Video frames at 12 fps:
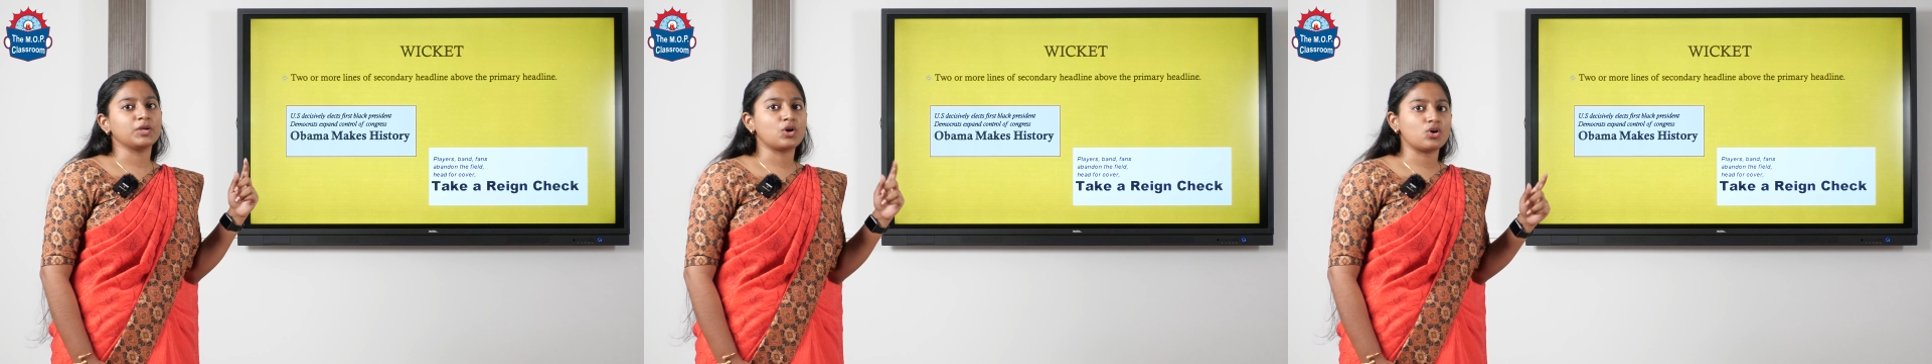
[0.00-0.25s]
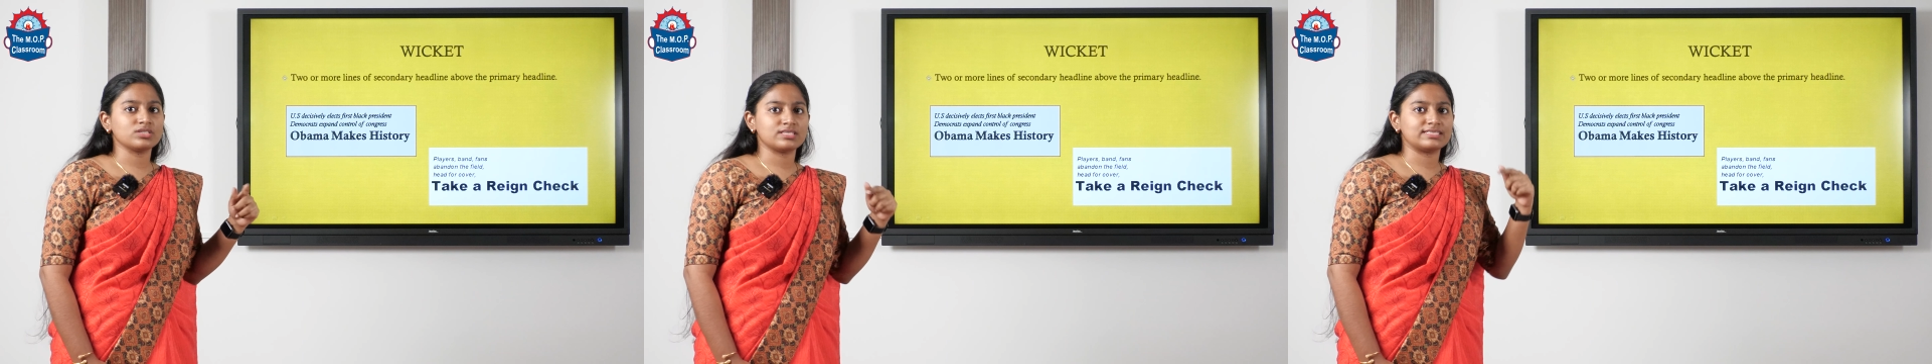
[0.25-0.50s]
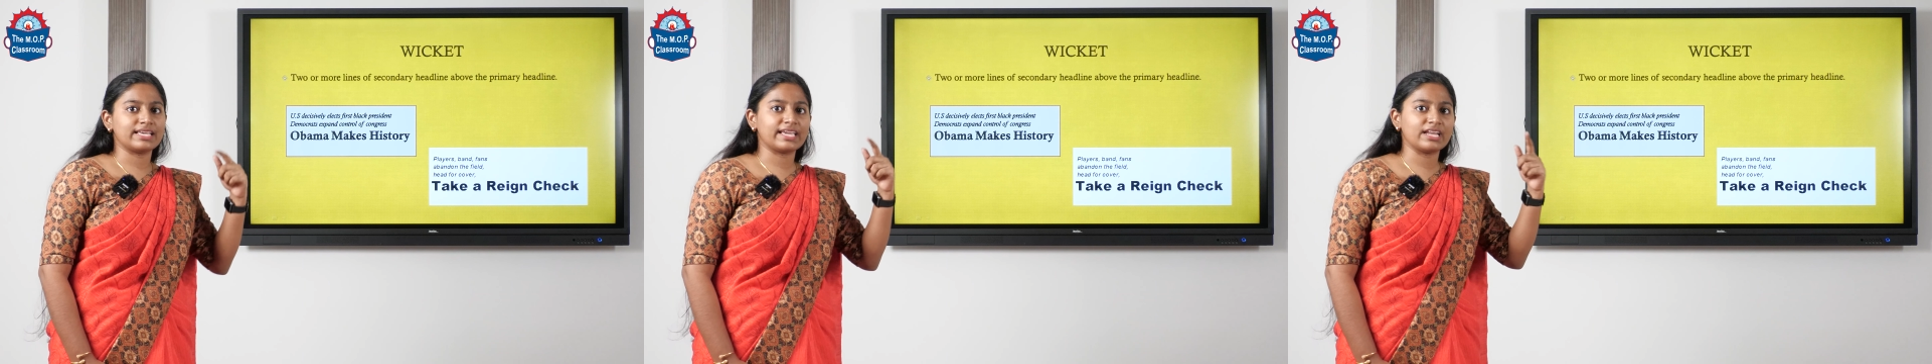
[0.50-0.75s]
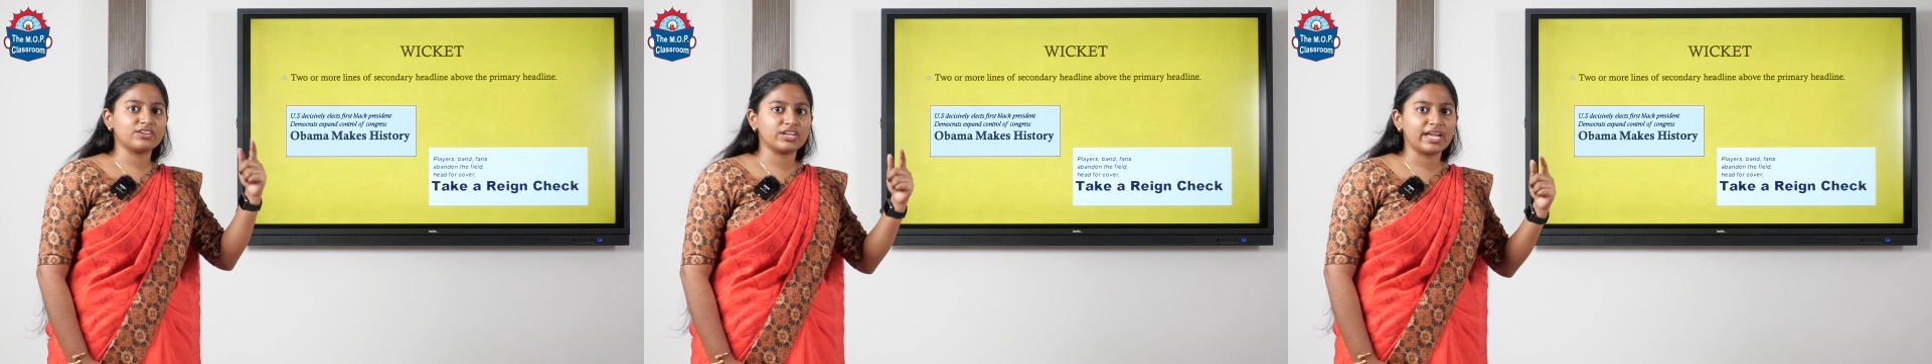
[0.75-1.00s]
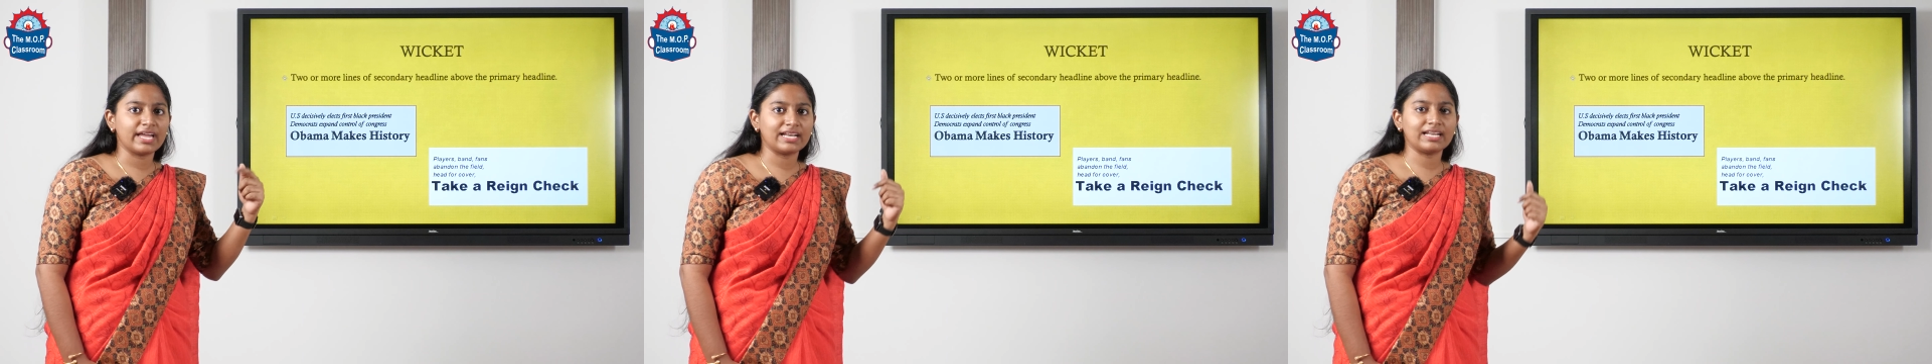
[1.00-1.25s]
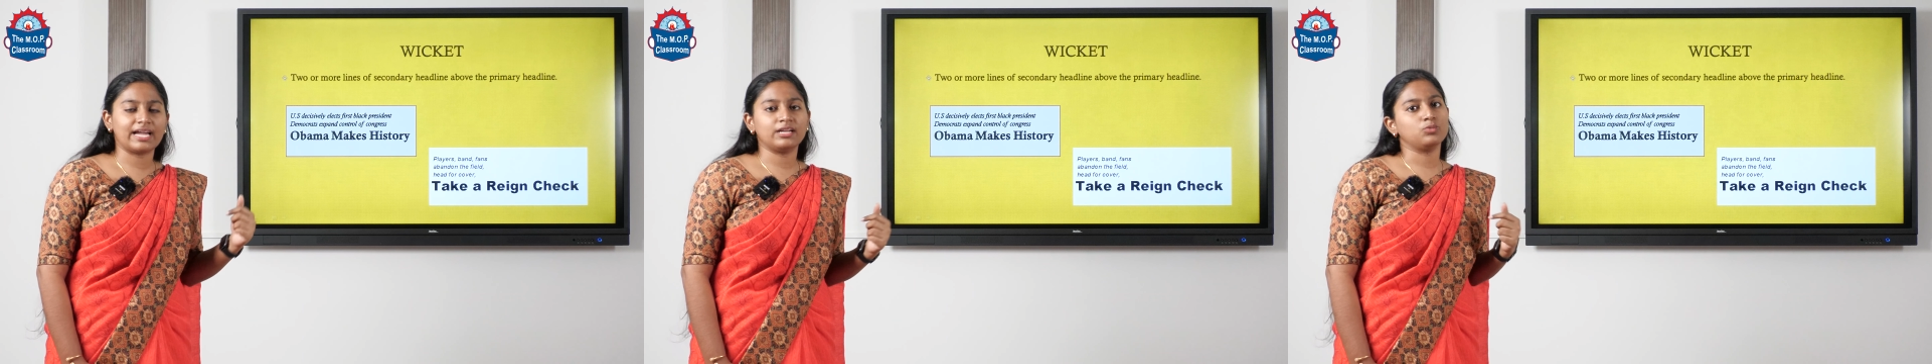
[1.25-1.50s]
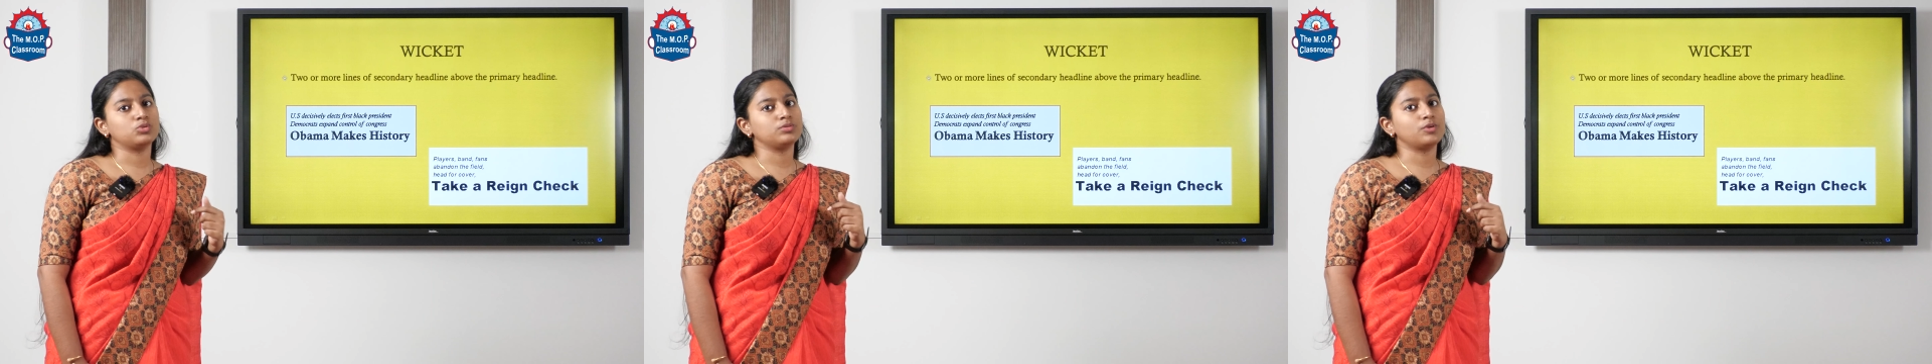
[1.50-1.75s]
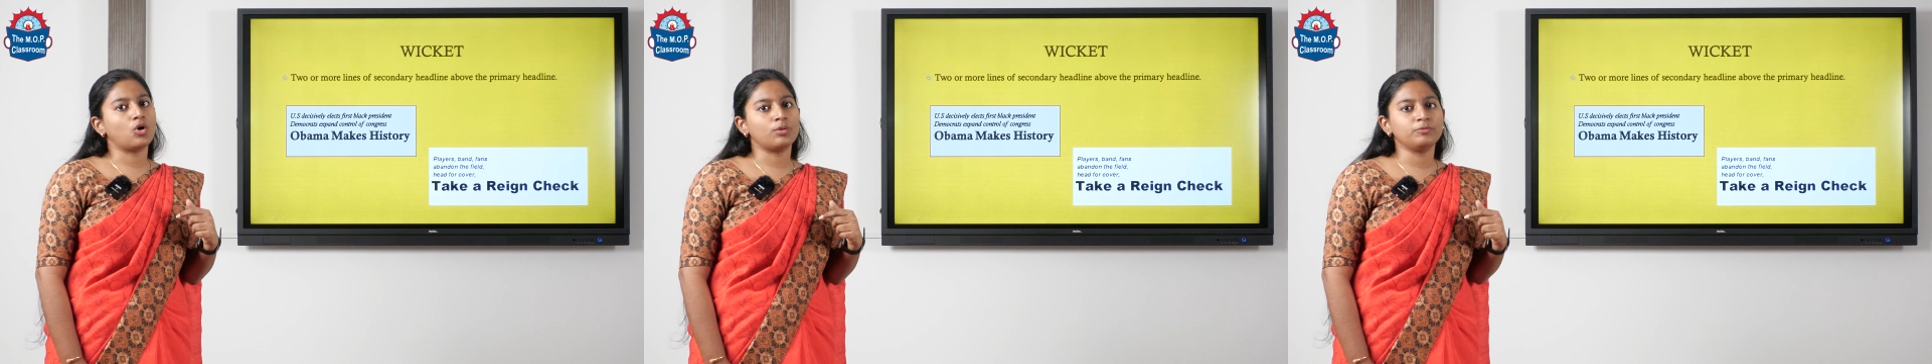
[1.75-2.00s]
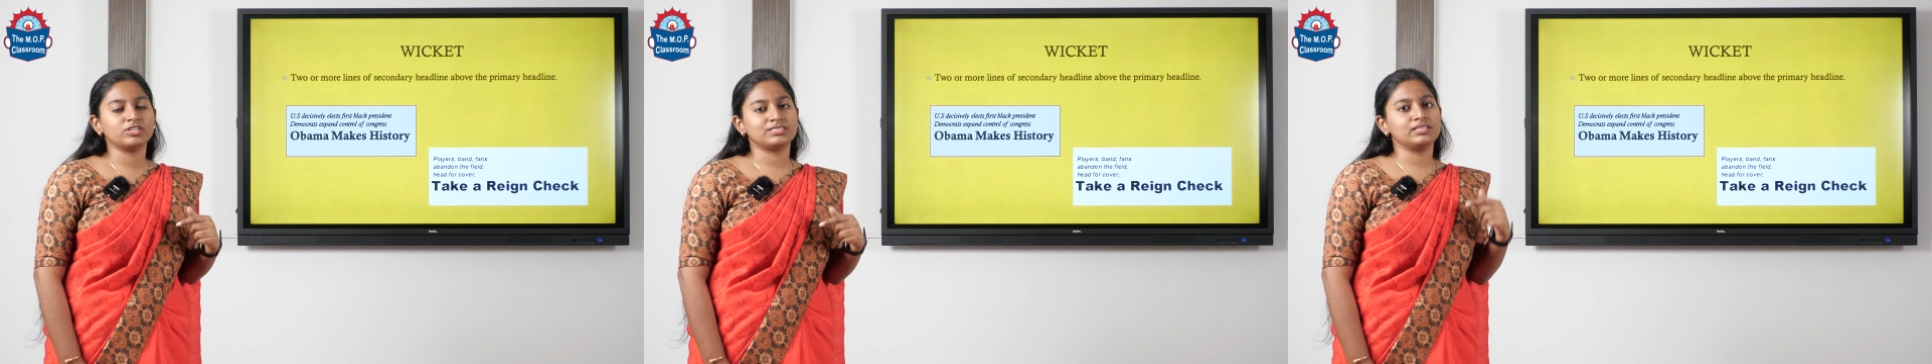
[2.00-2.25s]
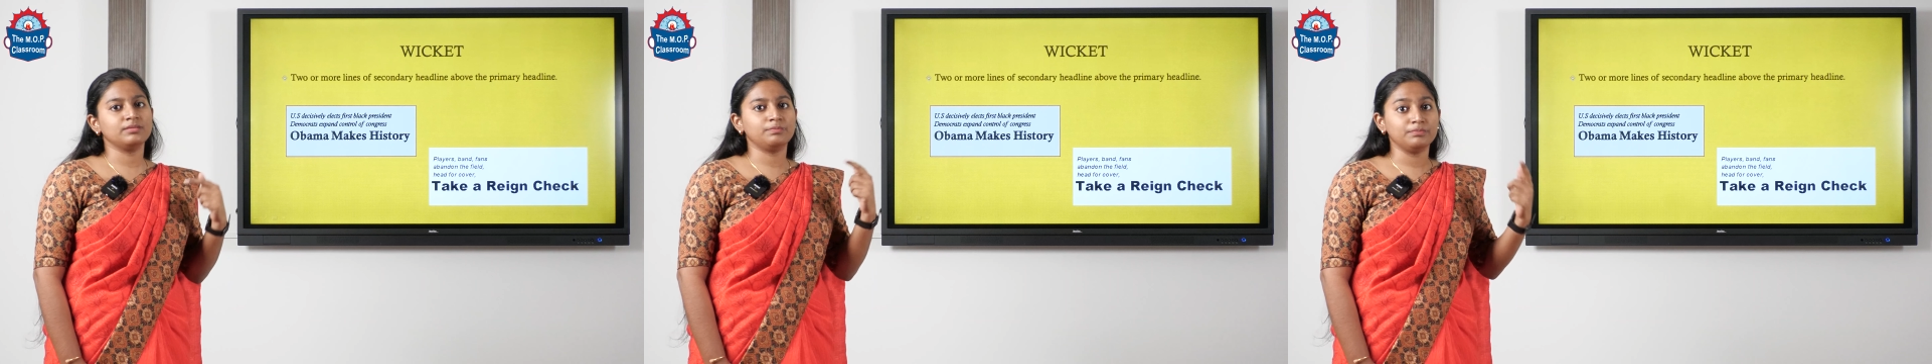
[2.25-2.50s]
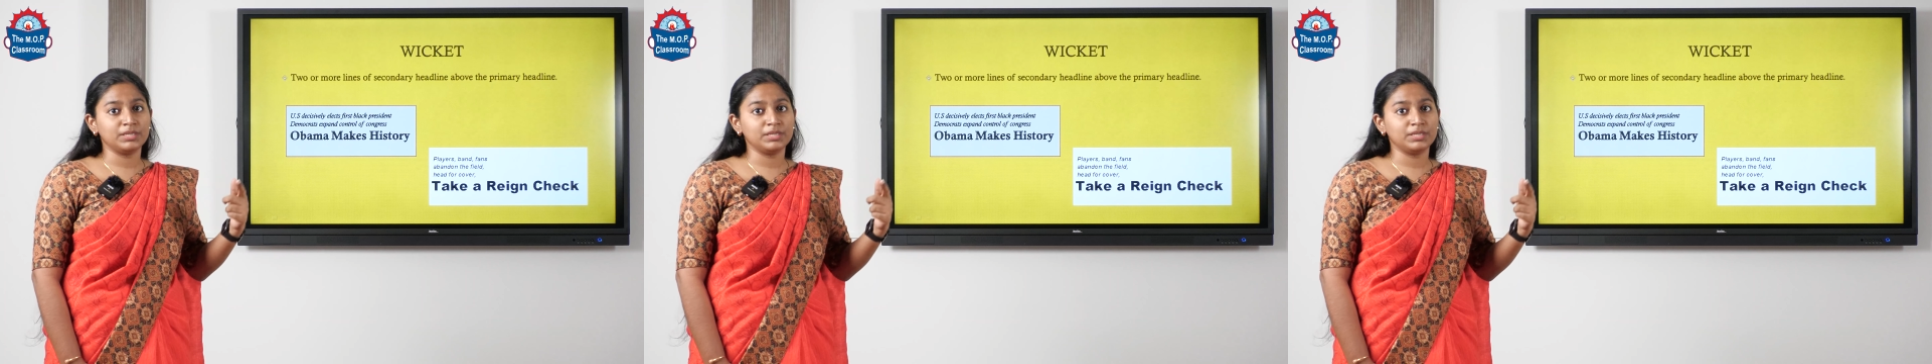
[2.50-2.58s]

because the secondary headline would obviously